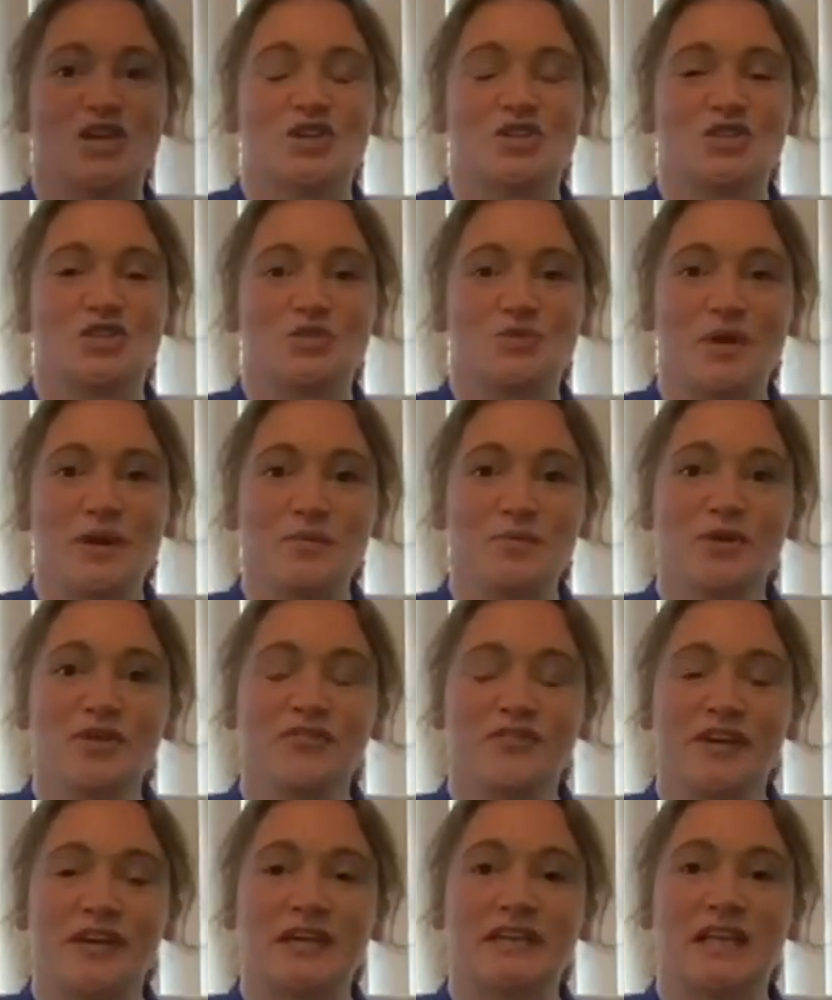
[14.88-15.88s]
So when we
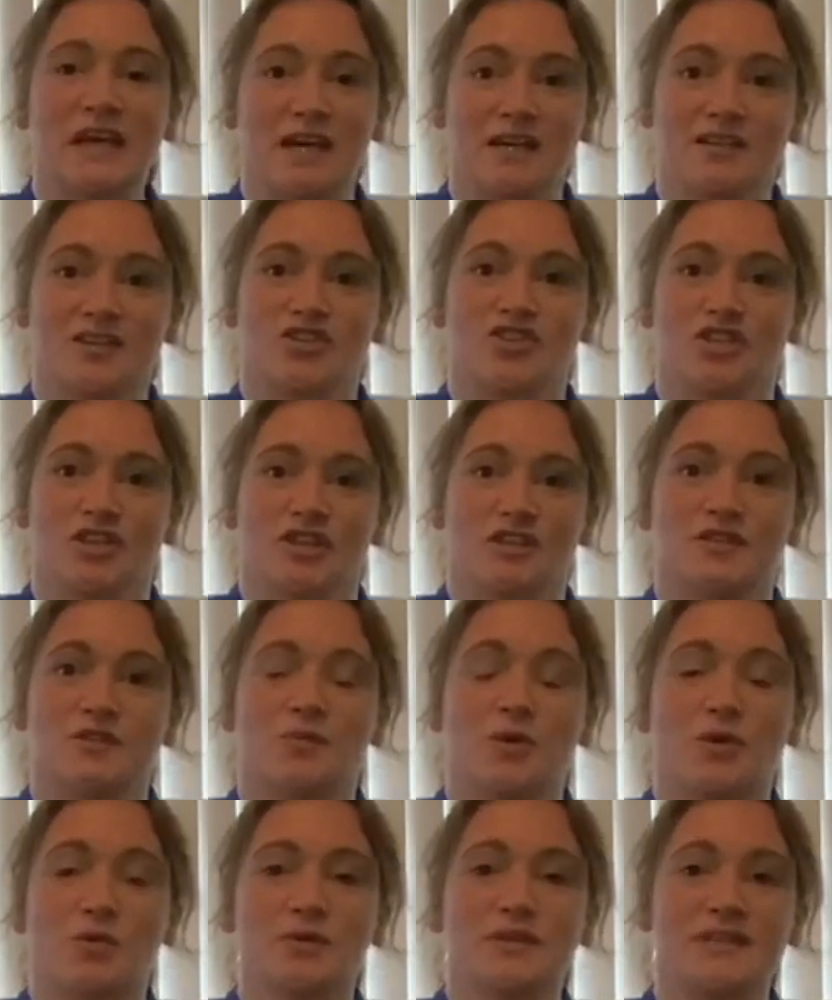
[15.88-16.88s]
feel
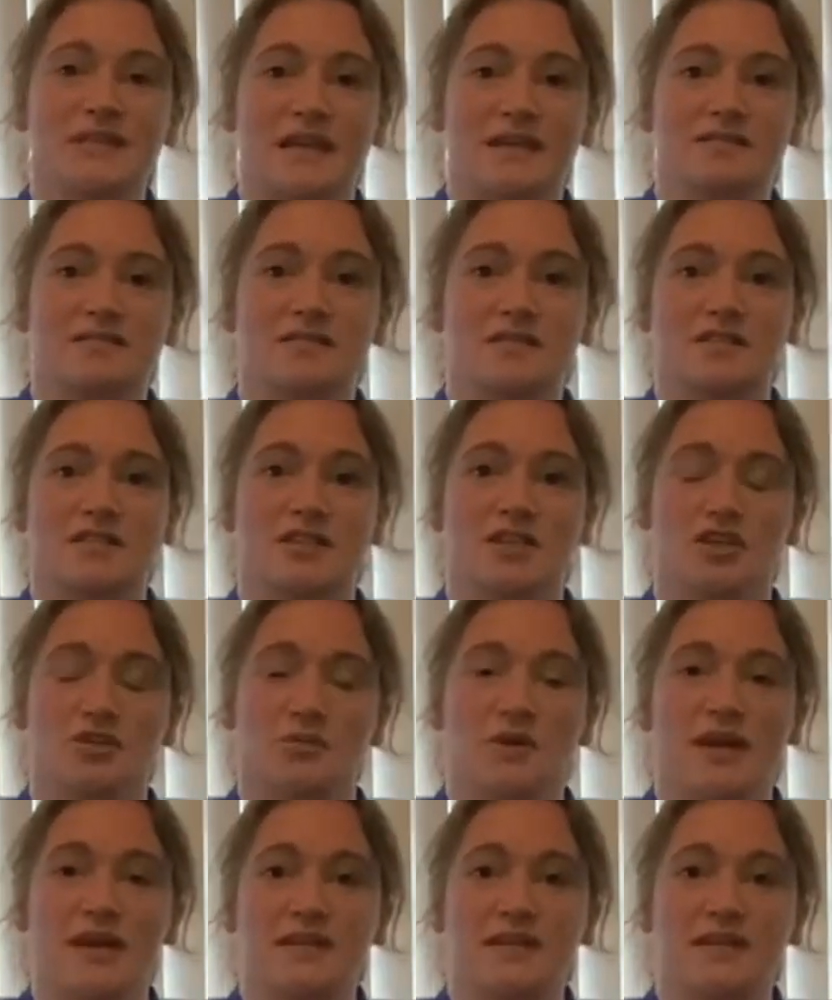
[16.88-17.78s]
anxious, what we tend to do